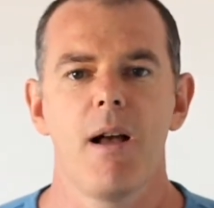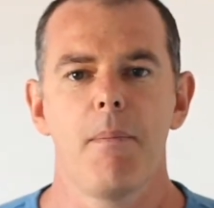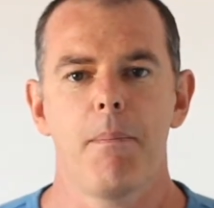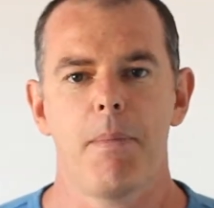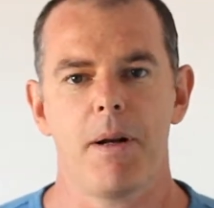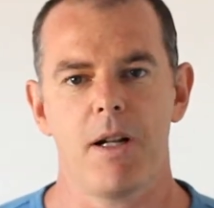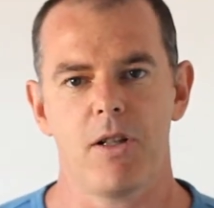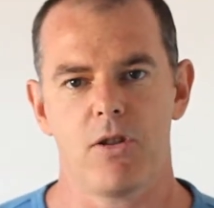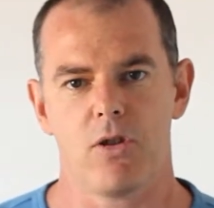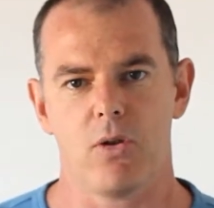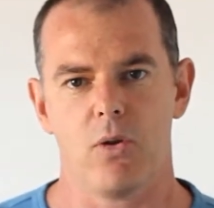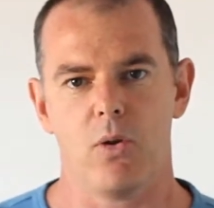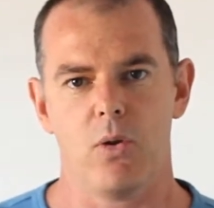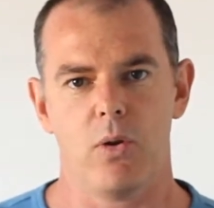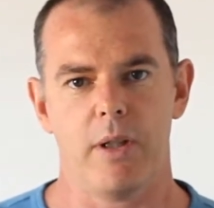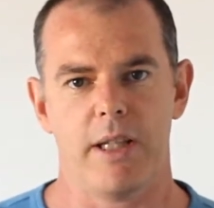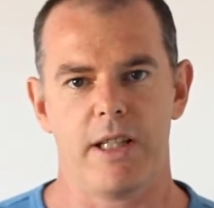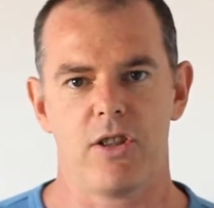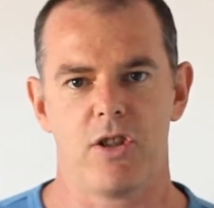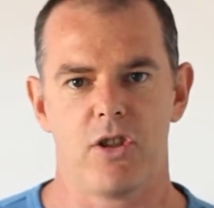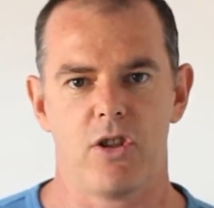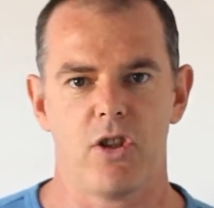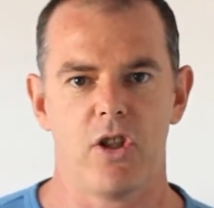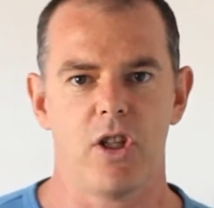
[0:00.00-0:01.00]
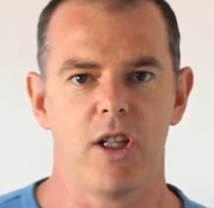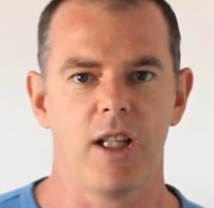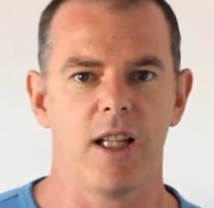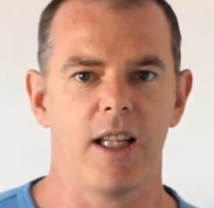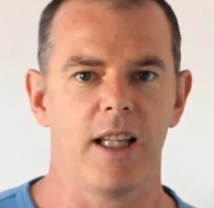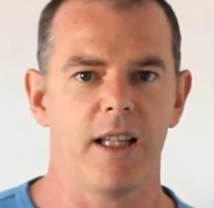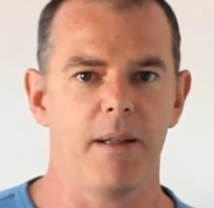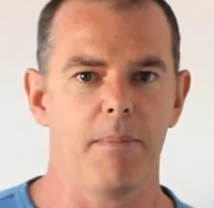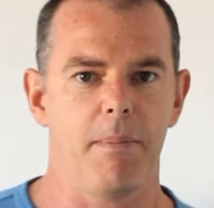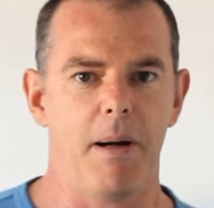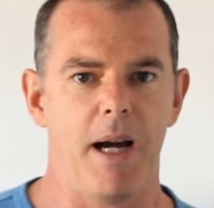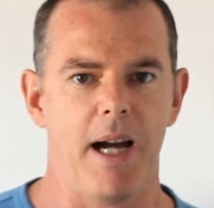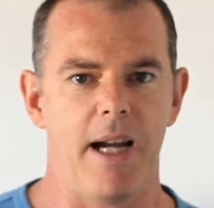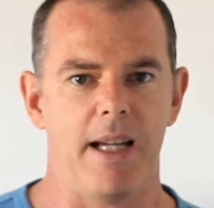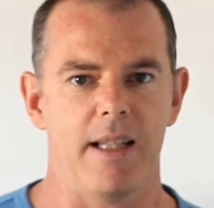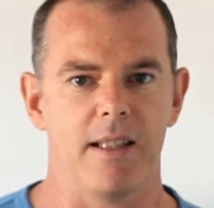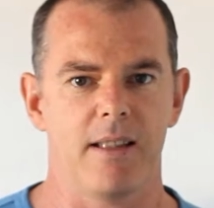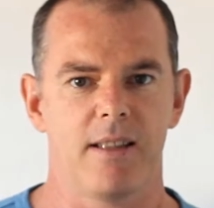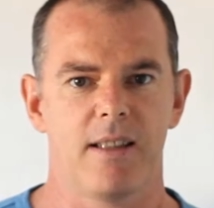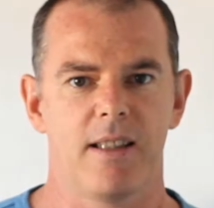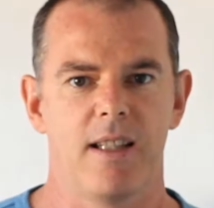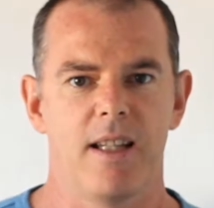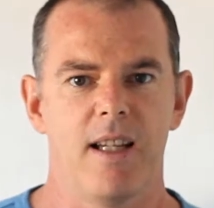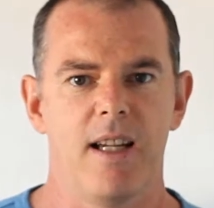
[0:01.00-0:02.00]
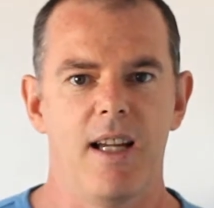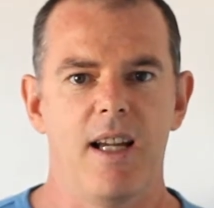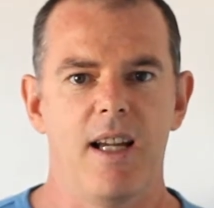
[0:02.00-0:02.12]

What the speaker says: but it's all externally based.